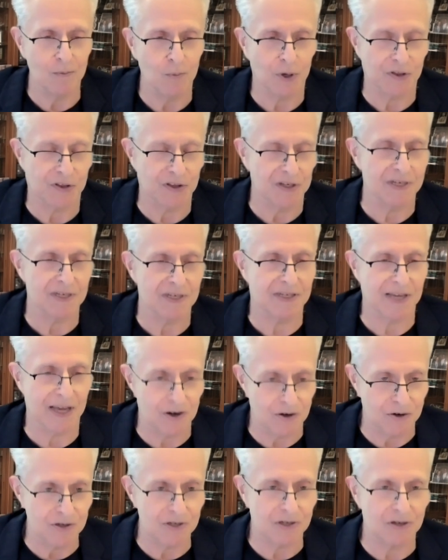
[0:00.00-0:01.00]
what the
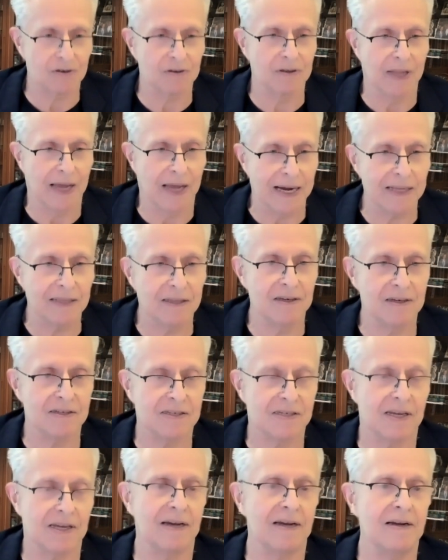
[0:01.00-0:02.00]
dissenters are likely to
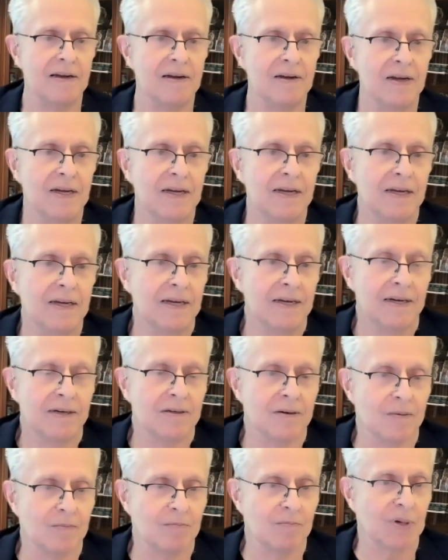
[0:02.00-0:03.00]
say,
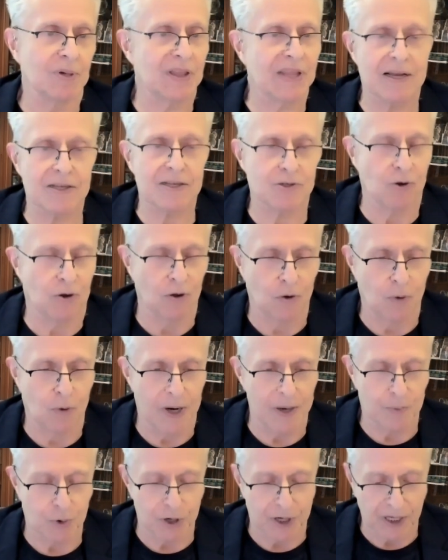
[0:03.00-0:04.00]
but that's all
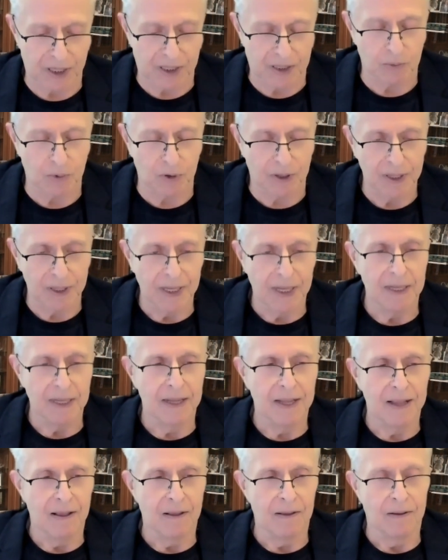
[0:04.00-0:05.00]
quite predictable.
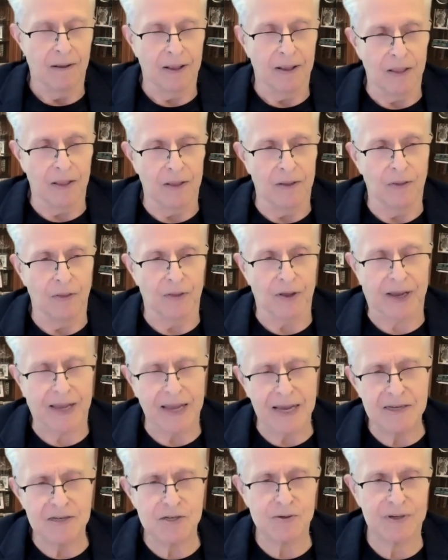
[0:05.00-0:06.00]
The
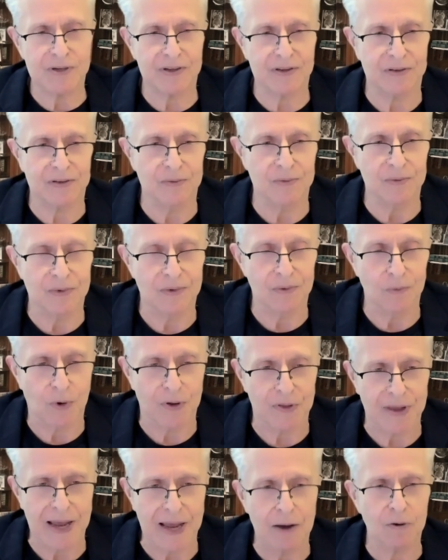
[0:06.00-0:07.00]
case
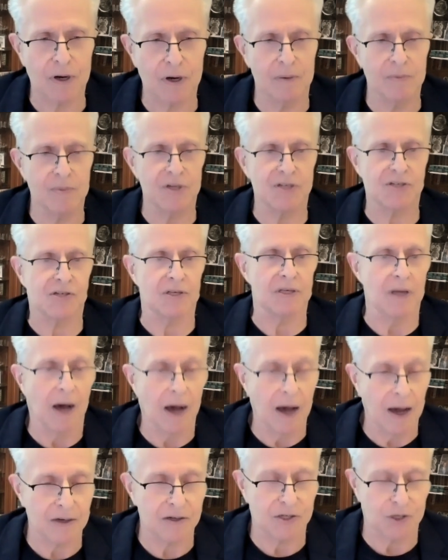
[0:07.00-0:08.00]
where the outcome is
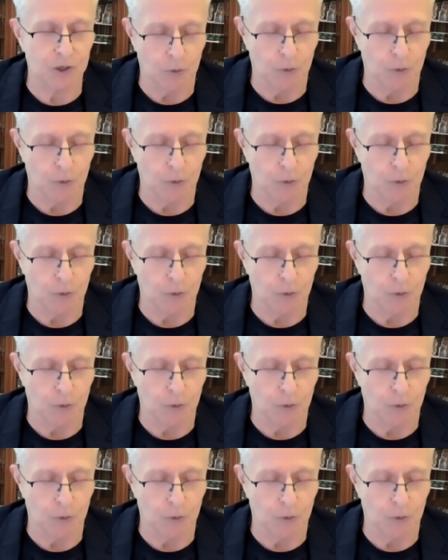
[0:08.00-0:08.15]
not so